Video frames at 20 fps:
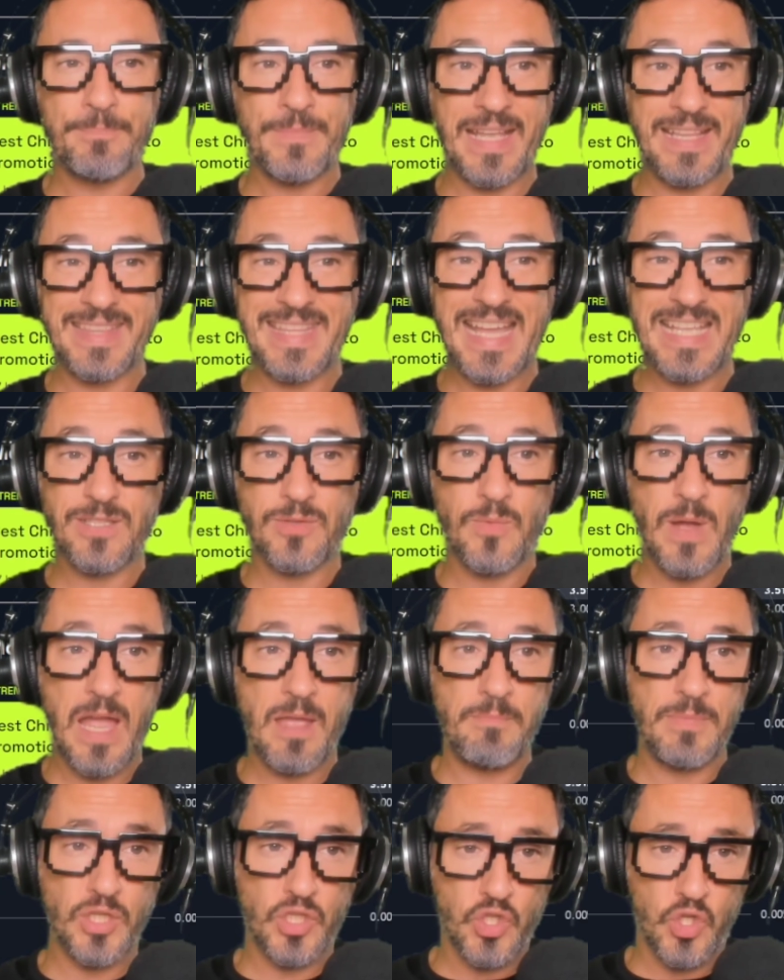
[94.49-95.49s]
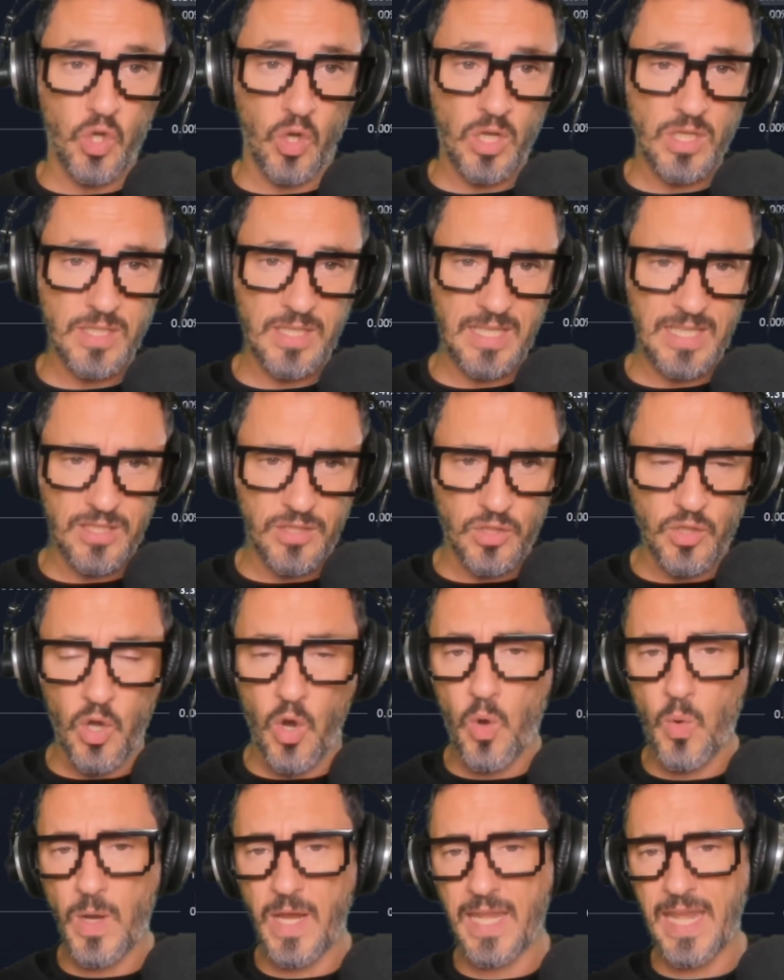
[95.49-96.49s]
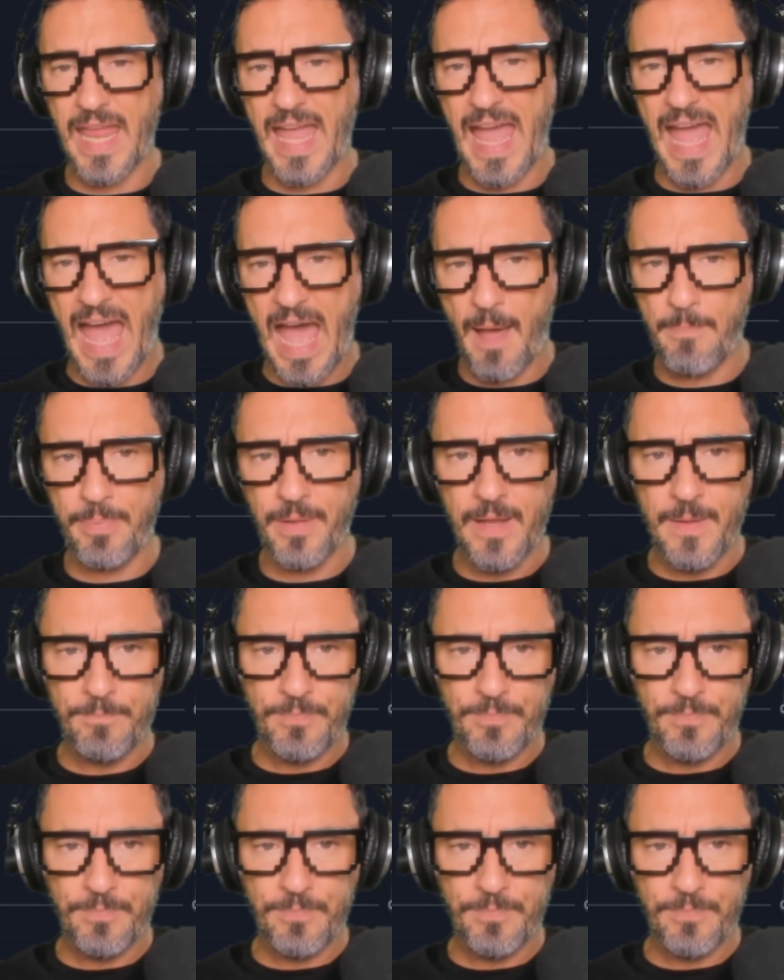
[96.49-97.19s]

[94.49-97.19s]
and that's why Bitcoin is going up.